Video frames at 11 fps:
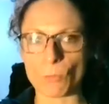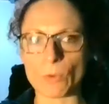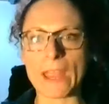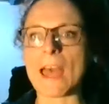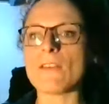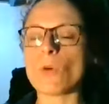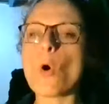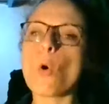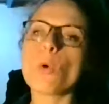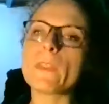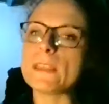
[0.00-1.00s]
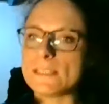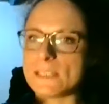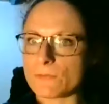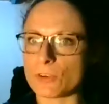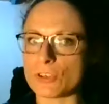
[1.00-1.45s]
We have all these
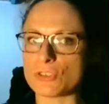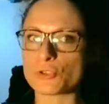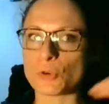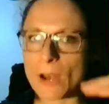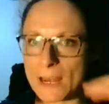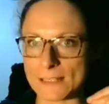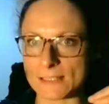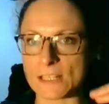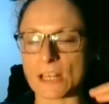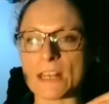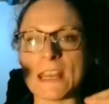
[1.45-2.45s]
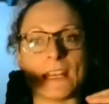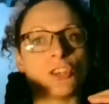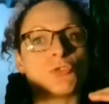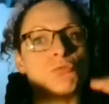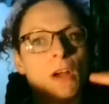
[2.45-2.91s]
different trains that are
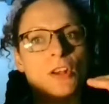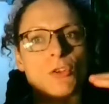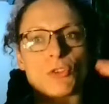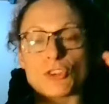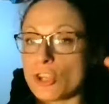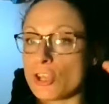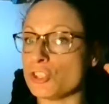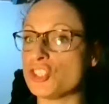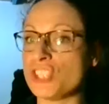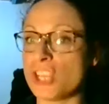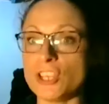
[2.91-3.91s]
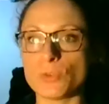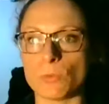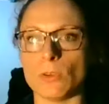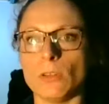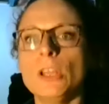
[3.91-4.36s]
needing to run on a certain
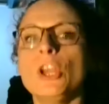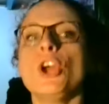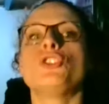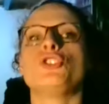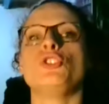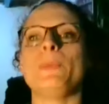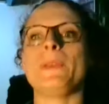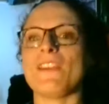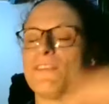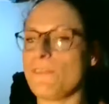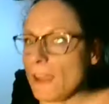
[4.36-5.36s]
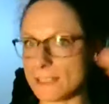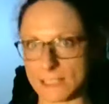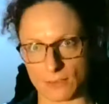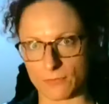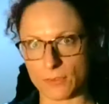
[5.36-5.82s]
schedule to be
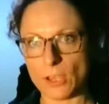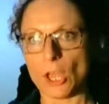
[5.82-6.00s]
effective.